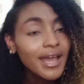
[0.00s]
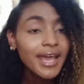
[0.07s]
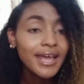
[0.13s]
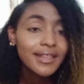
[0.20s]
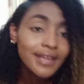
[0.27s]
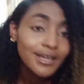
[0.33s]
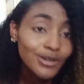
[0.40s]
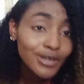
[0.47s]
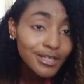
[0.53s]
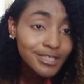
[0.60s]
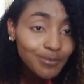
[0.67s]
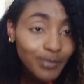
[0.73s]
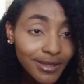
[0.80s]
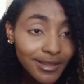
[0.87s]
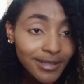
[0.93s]
and then you can
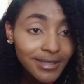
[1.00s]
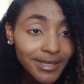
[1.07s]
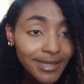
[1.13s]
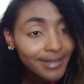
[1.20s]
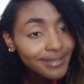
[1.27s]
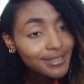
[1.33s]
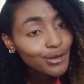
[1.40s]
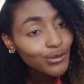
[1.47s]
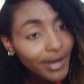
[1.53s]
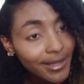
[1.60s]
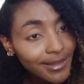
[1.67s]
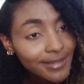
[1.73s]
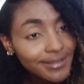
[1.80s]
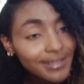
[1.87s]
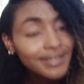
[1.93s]
speak this English and
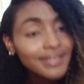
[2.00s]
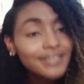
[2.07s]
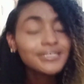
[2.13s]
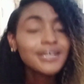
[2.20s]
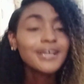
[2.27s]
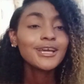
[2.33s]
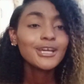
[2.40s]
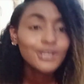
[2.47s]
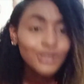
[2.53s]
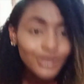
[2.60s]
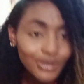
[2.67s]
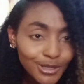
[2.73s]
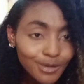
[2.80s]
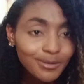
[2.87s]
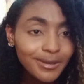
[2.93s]
write this English,
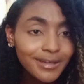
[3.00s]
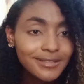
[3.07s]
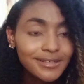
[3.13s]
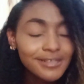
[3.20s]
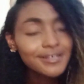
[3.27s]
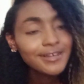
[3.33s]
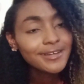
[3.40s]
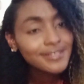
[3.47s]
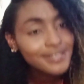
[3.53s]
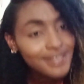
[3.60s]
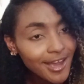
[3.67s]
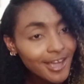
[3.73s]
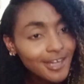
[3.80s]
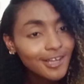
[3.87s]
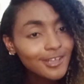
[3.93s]
you can be a teacher in
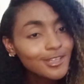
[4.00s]
China.